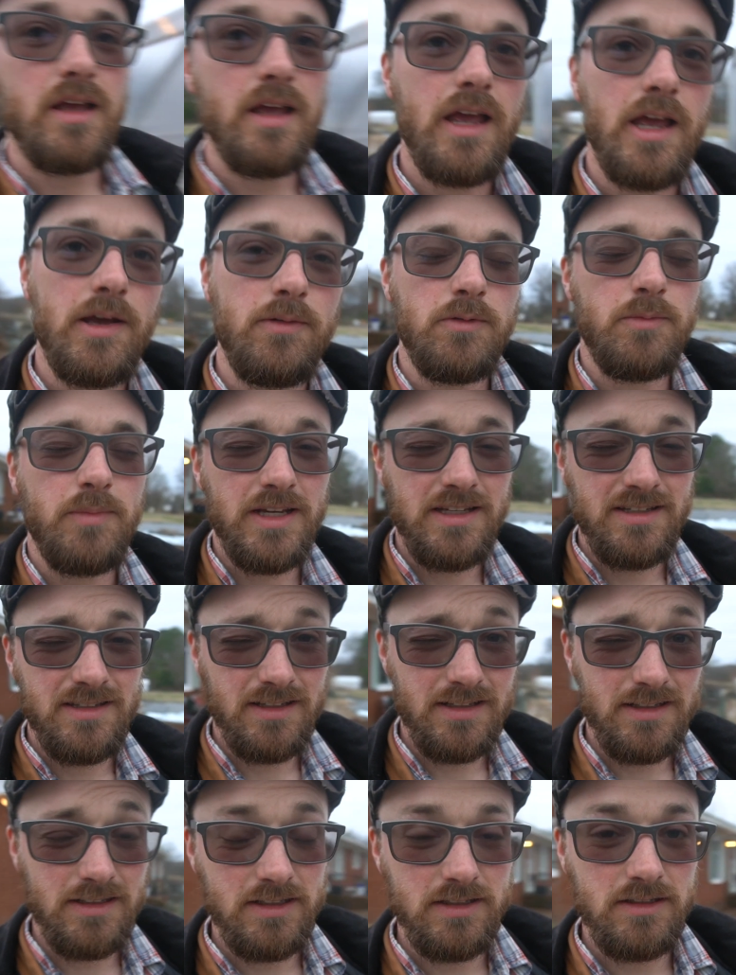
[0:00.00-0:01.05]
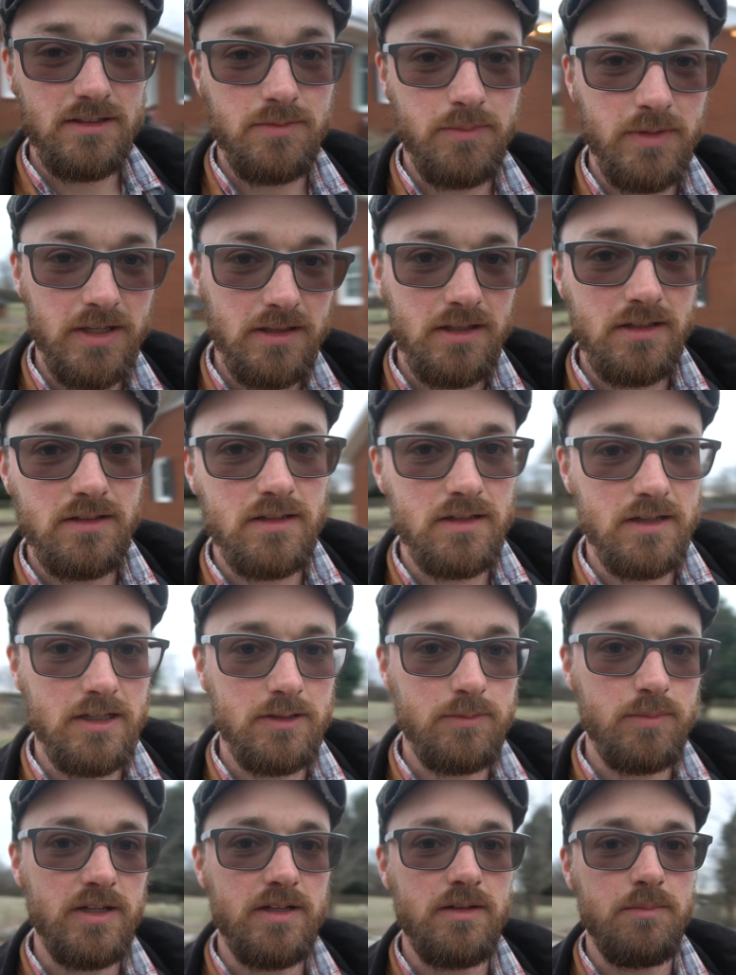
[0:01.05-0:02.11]
and we'll basically just make this a nice
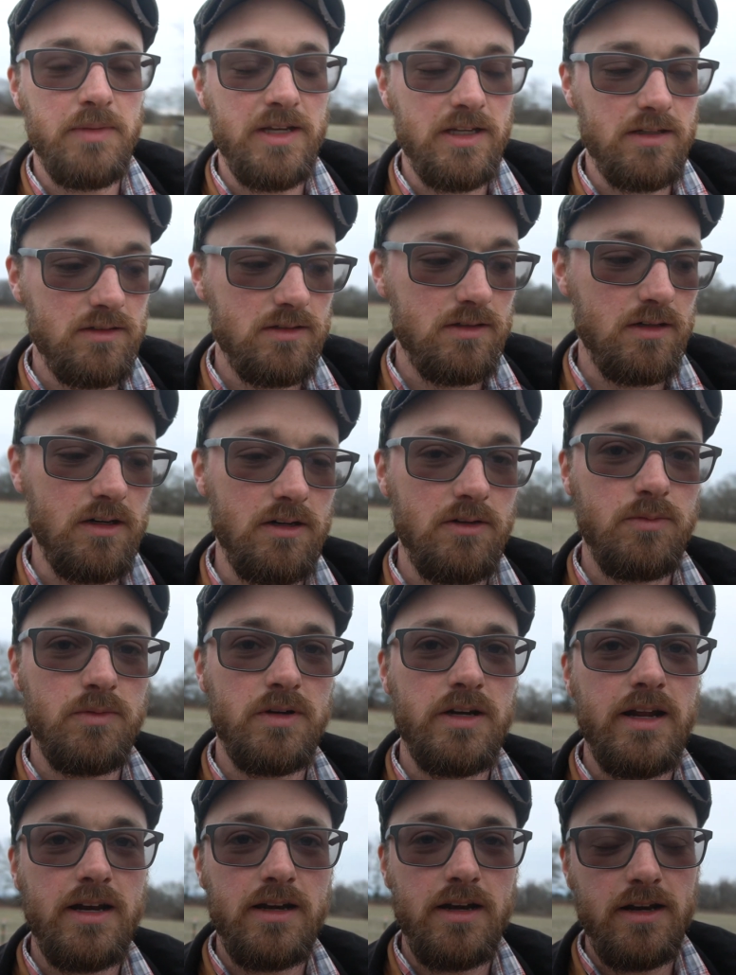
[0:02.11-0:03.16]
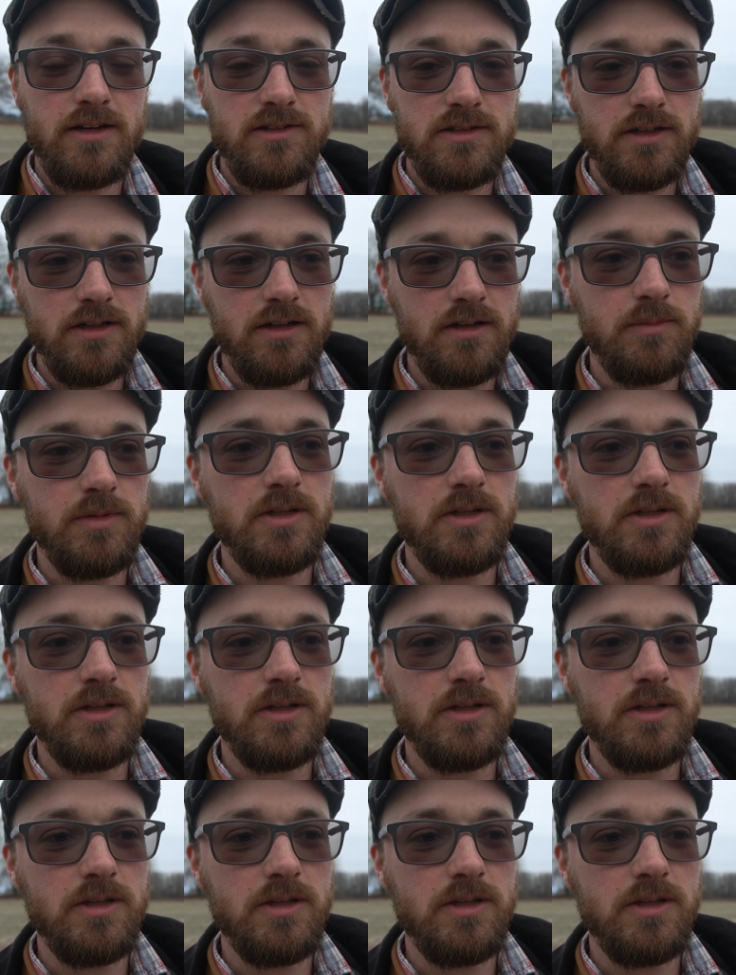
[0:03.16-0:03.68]
place to make starts. We're not actually going to